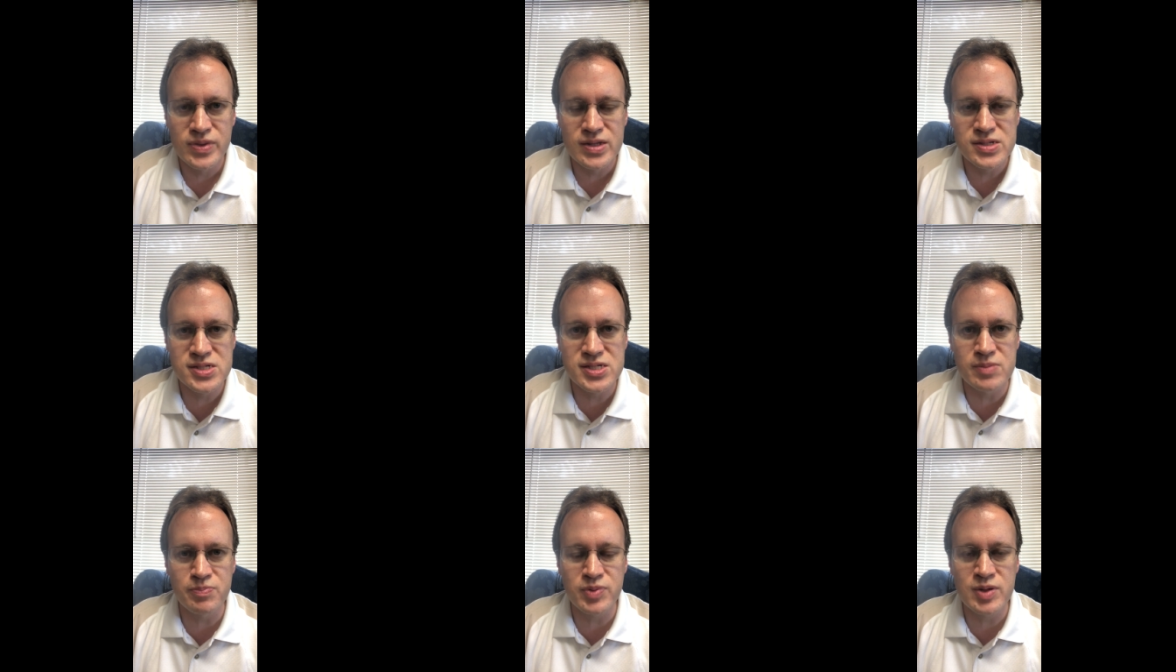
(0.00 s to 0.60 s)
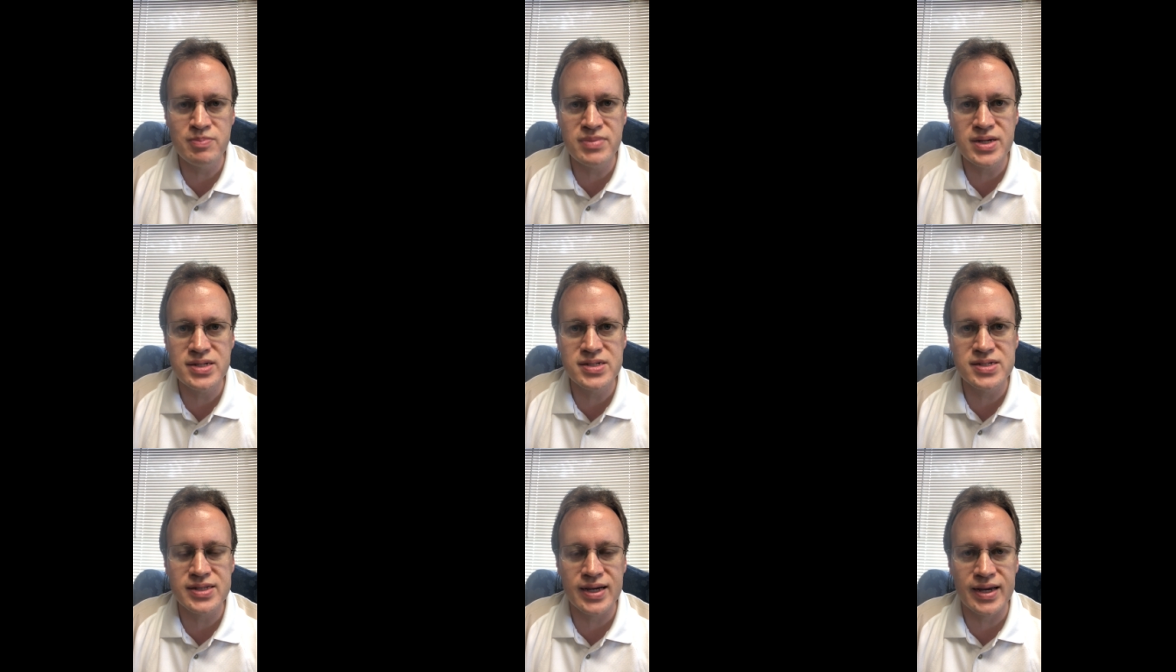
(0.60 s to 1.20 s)
simply
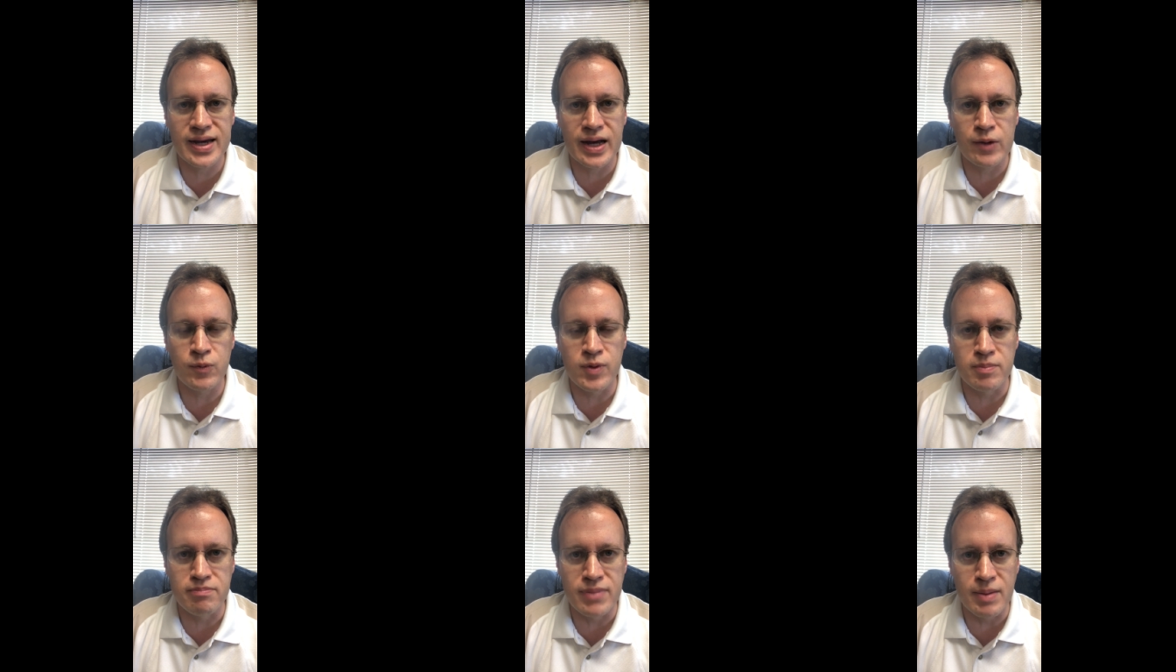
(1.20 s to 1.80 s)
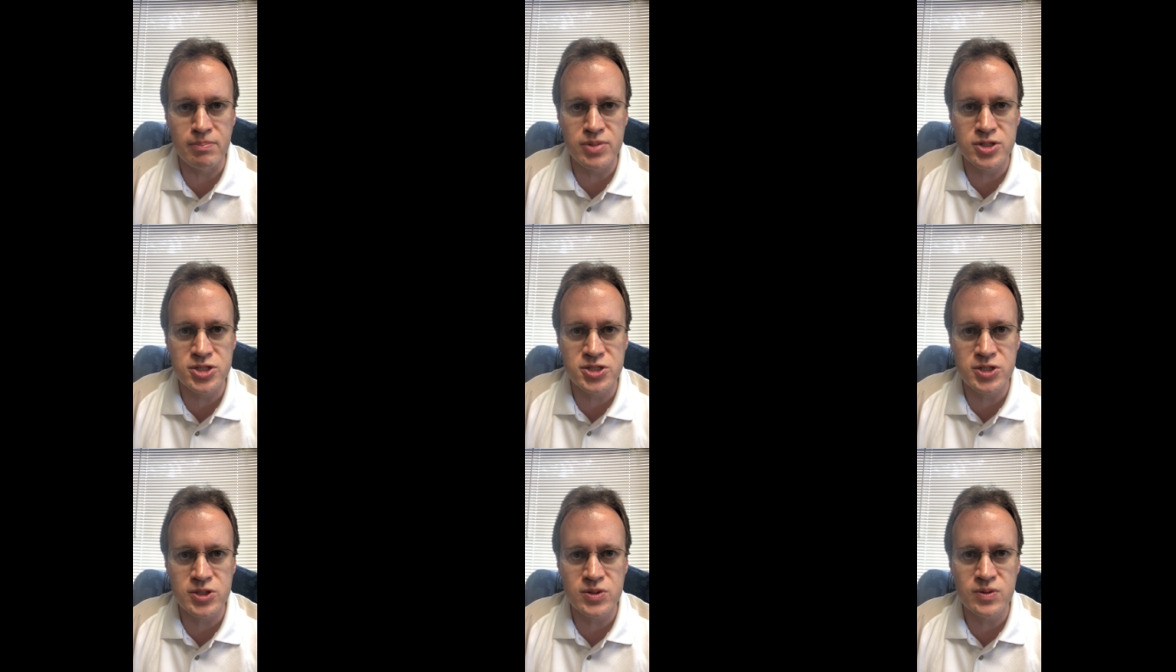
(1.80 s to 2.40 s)
means that God
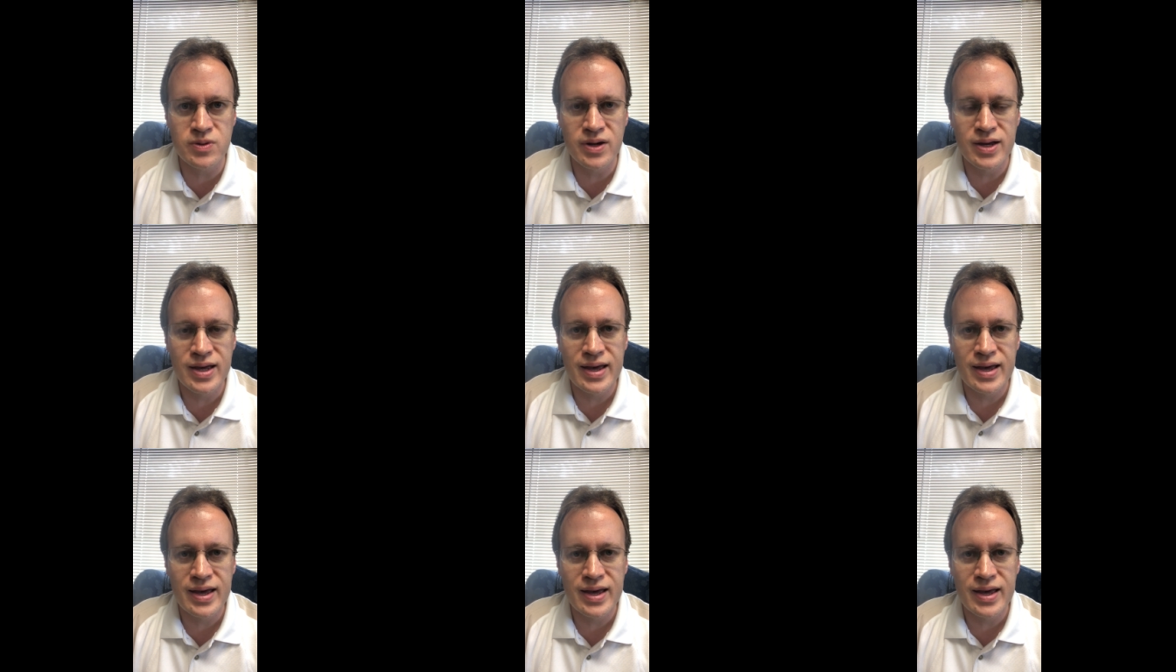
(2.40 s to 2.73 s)
remembers you